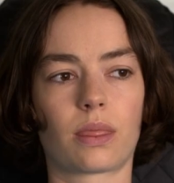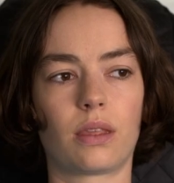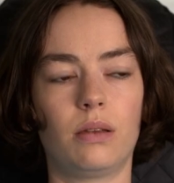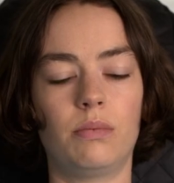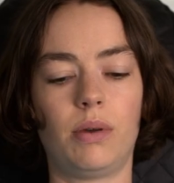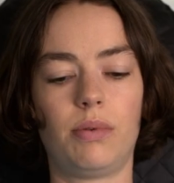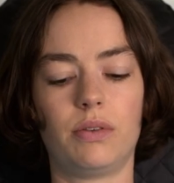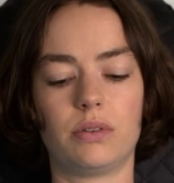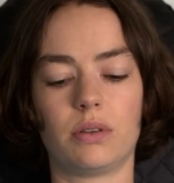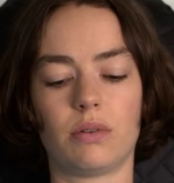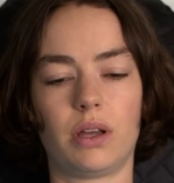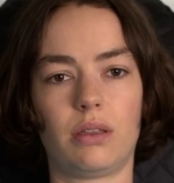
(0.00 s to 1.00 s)
And maybe it was the
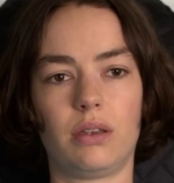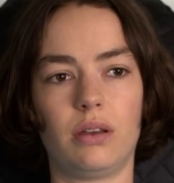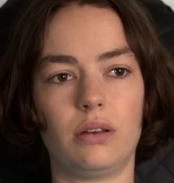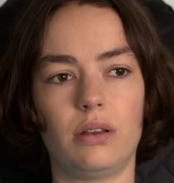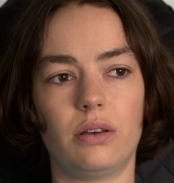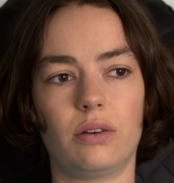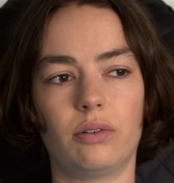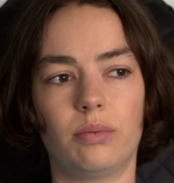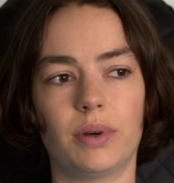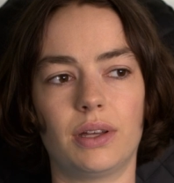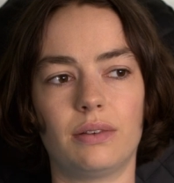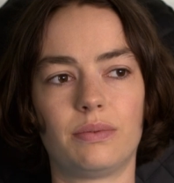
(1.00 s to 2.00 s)
right thing to do,
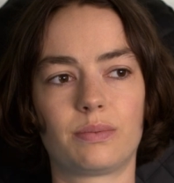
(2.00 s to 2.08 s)
but